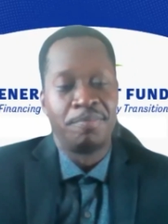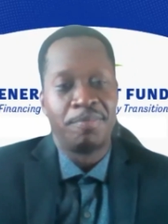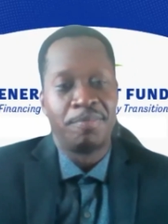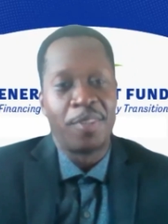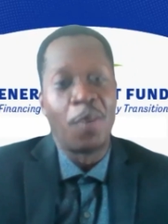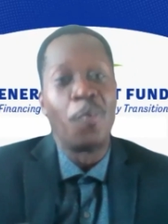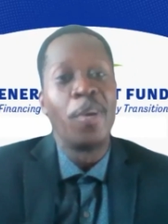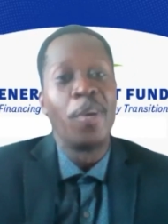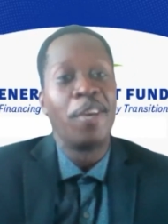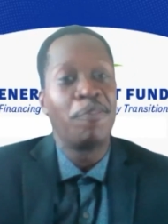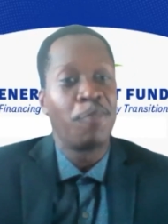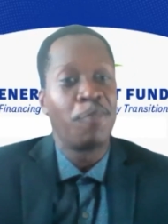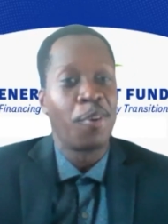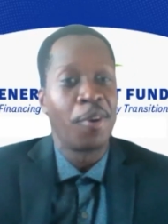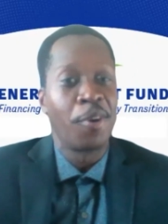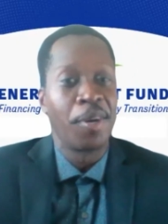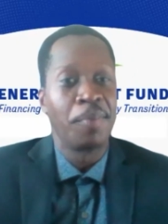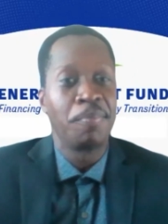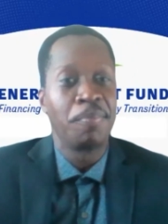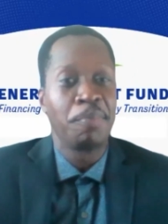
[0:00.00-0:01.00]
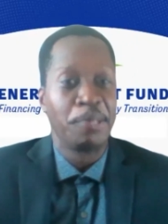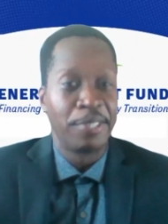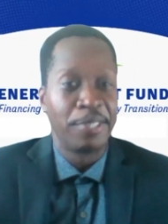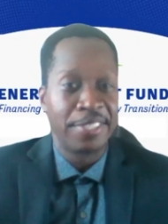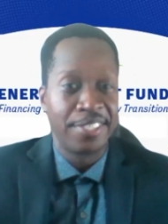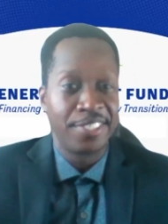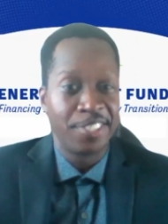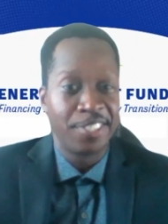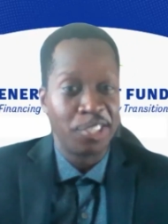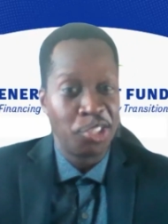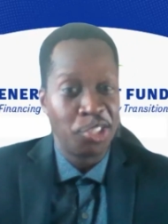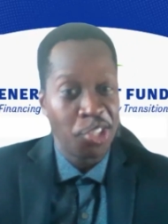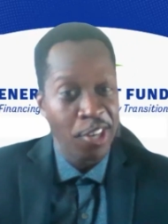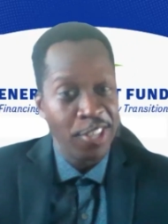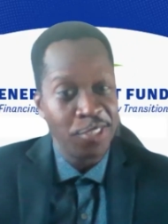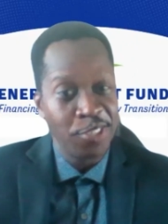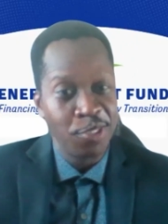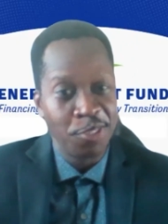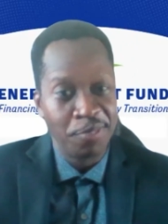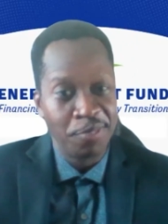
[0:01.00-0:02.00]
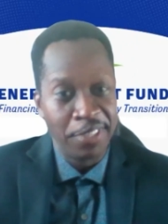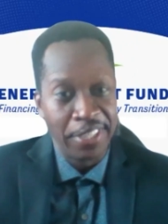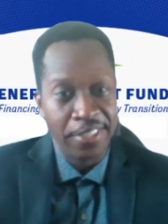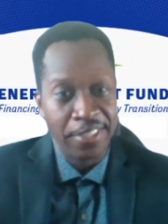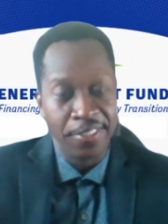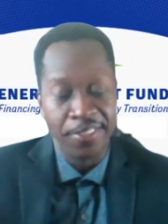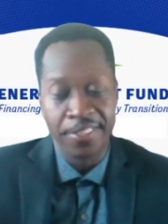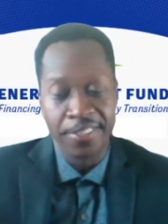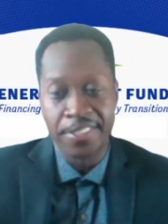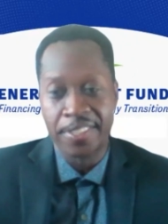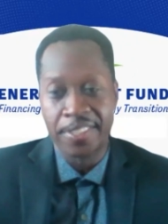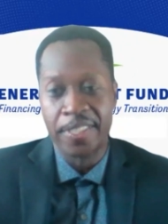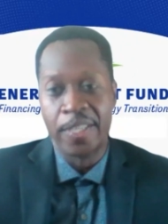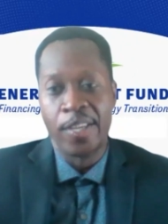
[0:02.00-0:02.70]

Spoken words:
a way for persons to charge those vehicles.